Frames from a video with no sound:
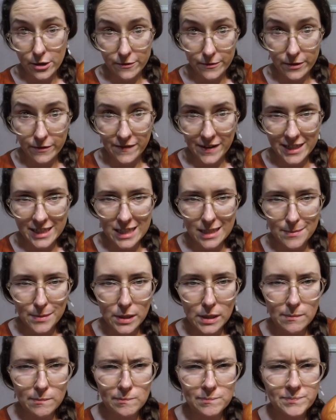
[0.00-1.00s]
root
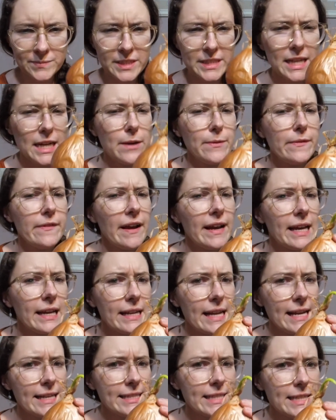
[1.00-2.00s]
vegetable. Does anyone
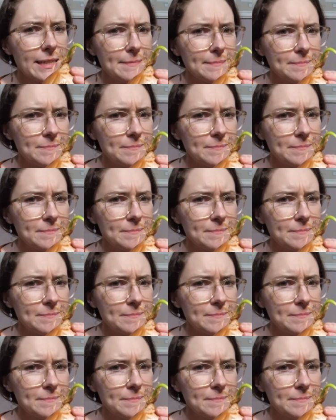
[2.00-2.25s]
recognize it?